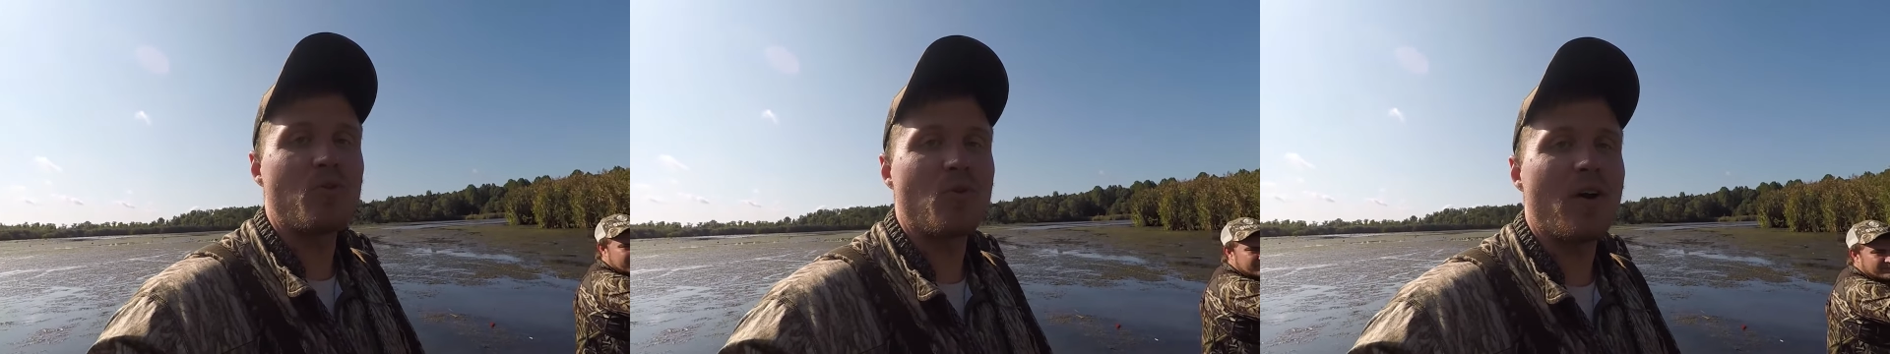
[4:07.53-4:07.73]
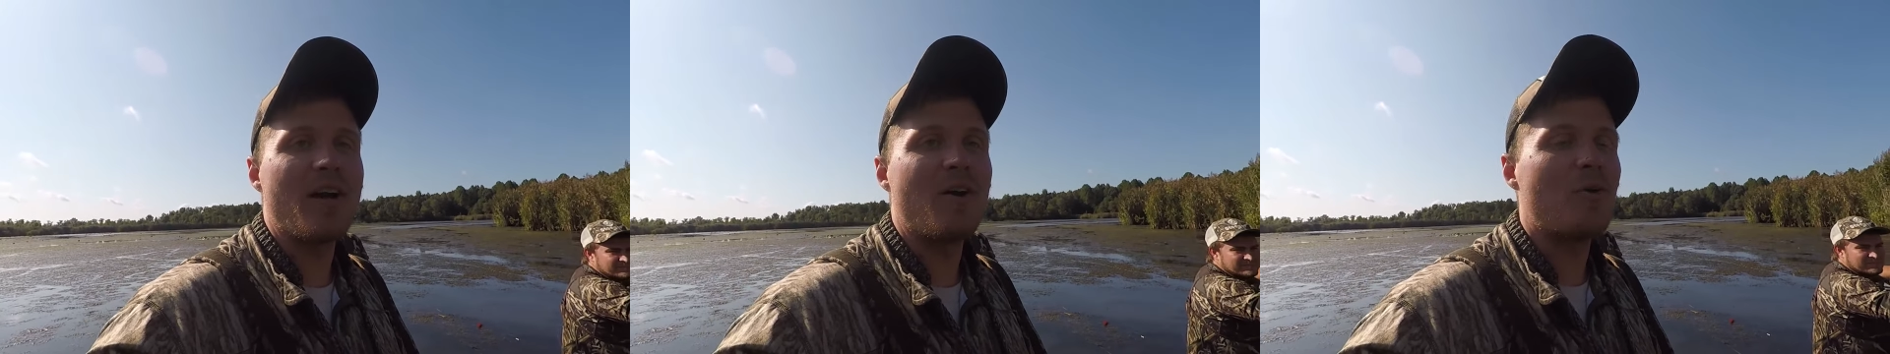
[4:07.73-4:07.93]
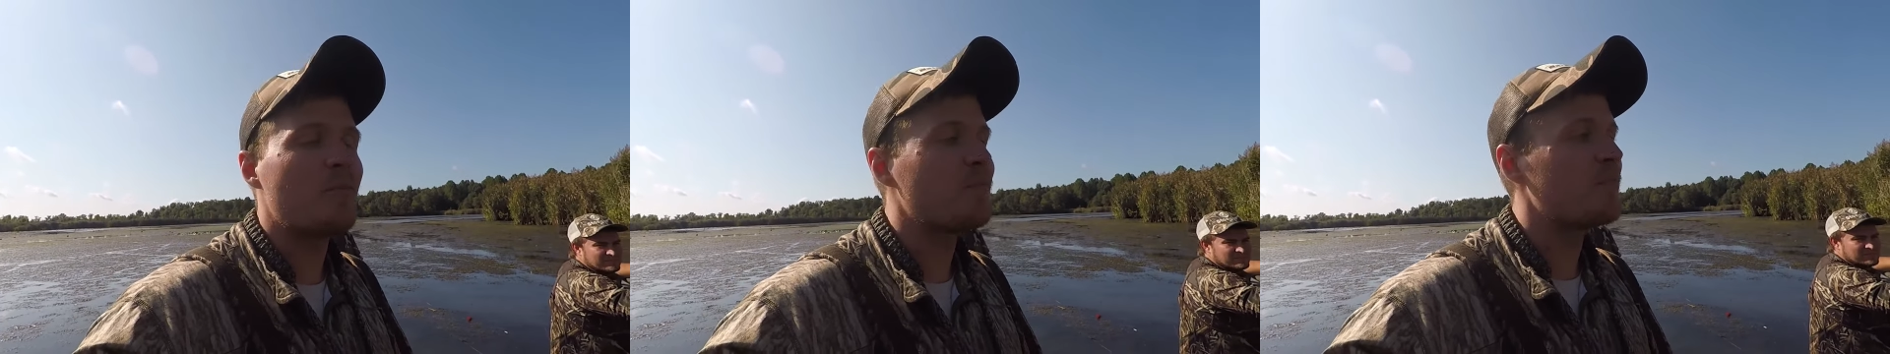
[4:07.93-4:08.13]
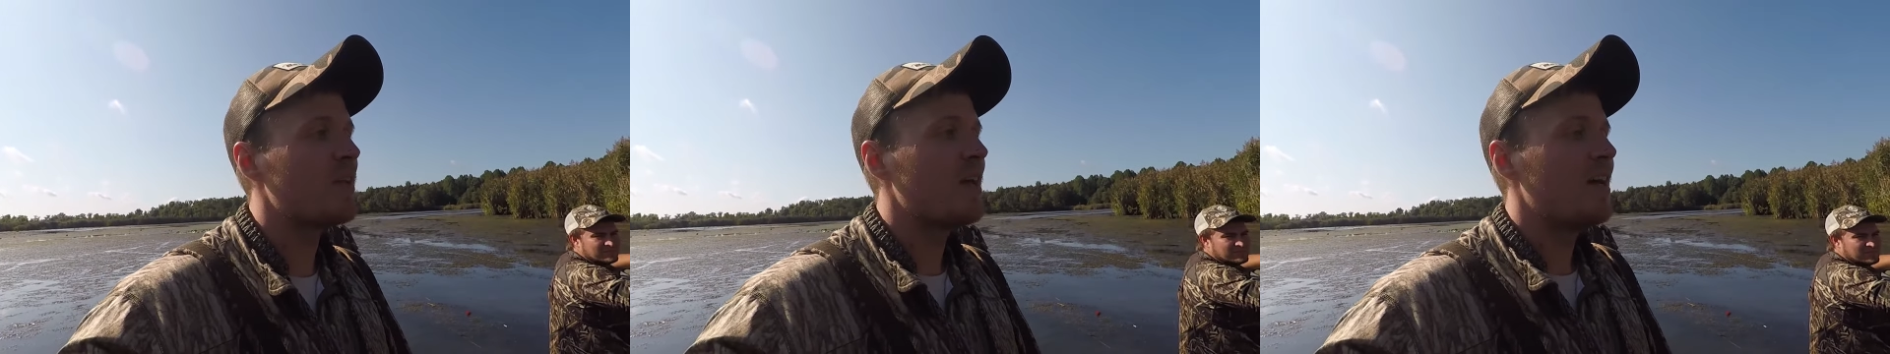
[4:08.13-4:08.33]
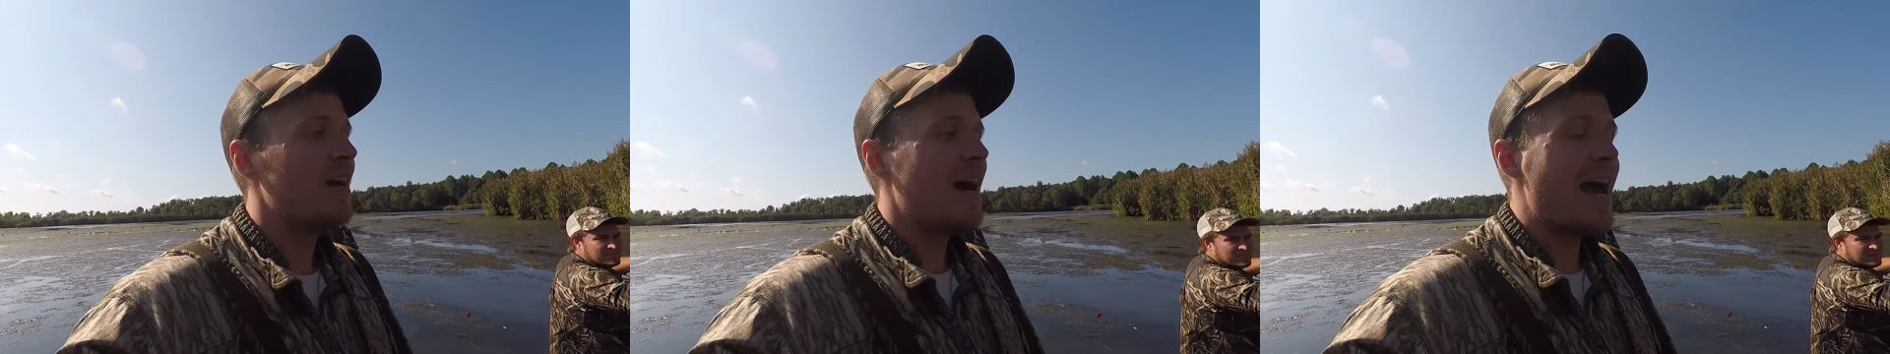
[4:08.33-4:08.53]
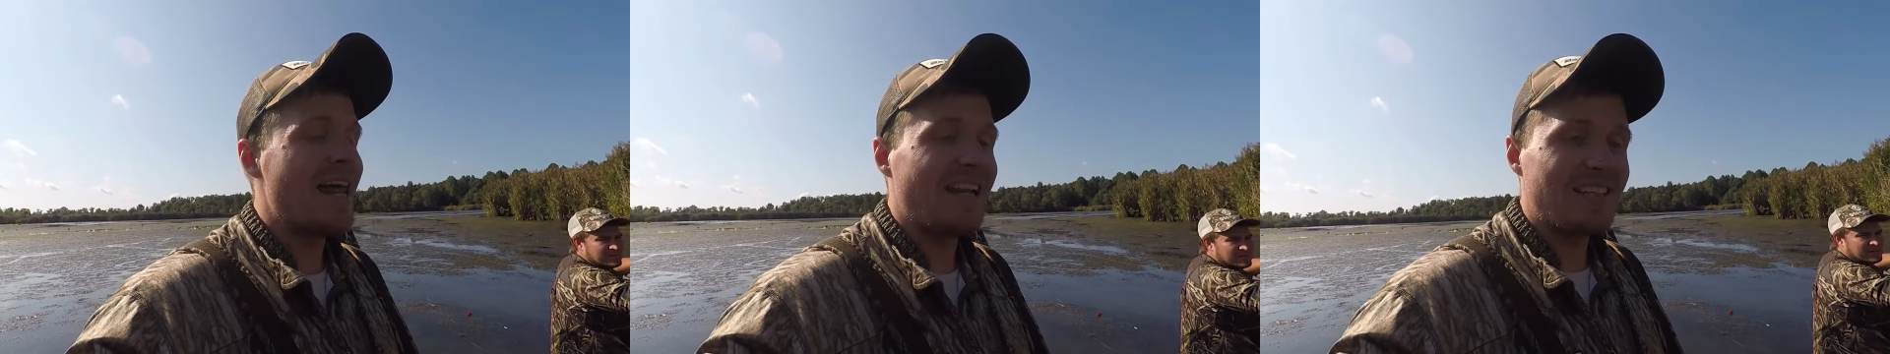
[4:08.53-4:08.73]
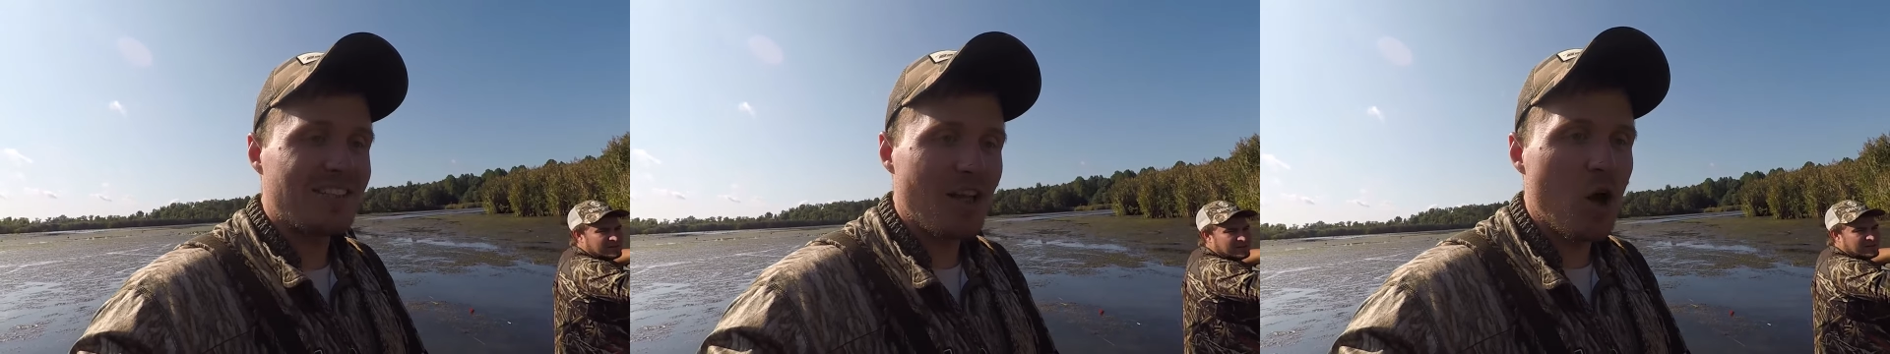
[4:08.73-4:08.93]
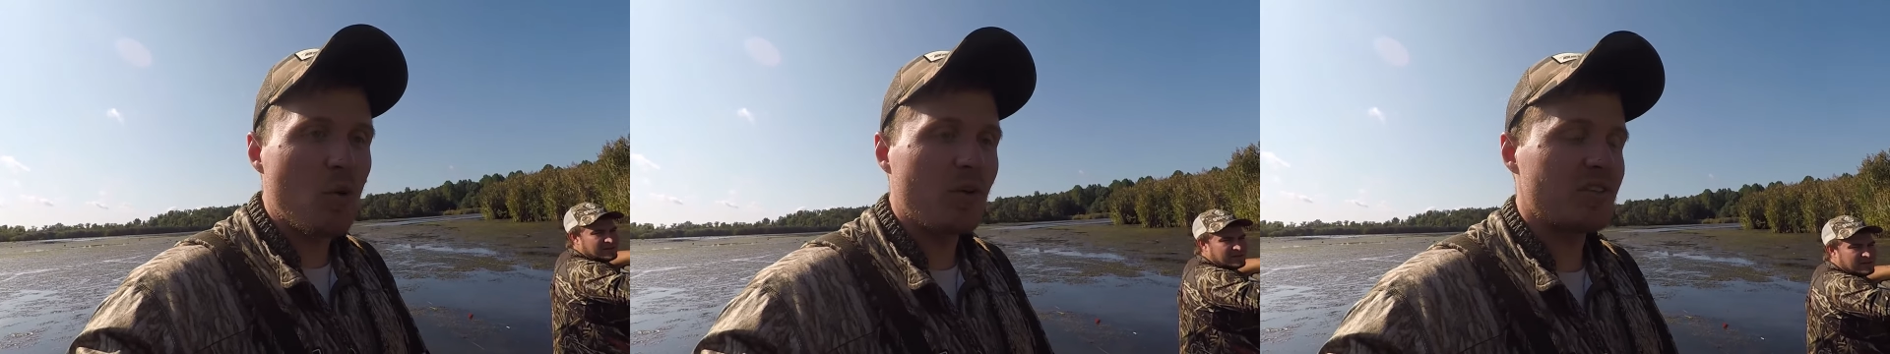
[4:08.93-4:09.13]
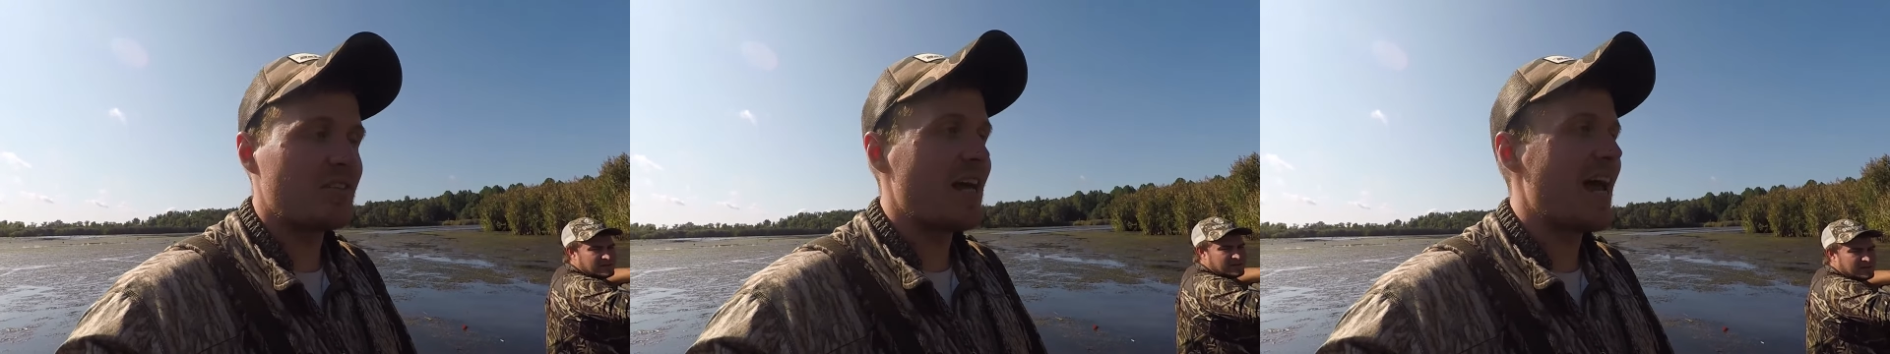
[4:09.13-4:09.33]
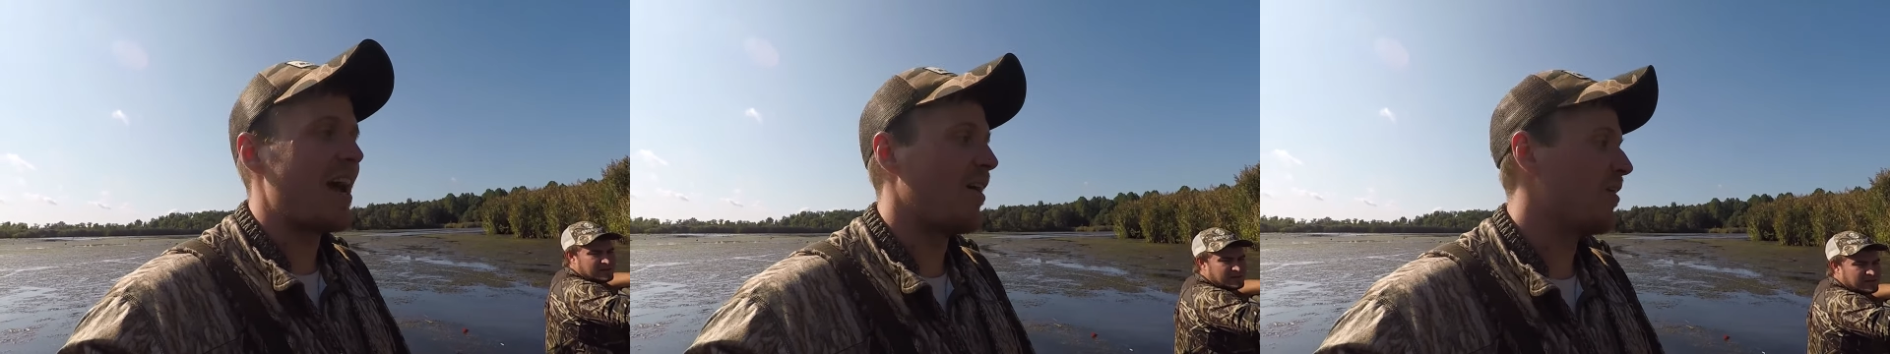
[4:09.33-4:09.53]
trail, and it slowed us
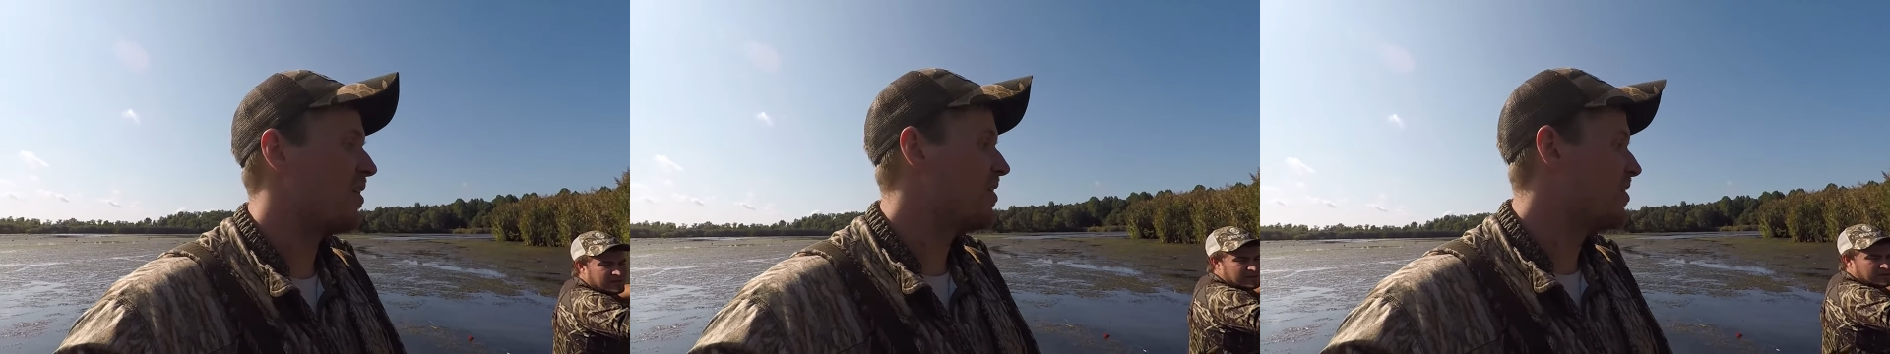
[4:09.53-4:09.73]
down.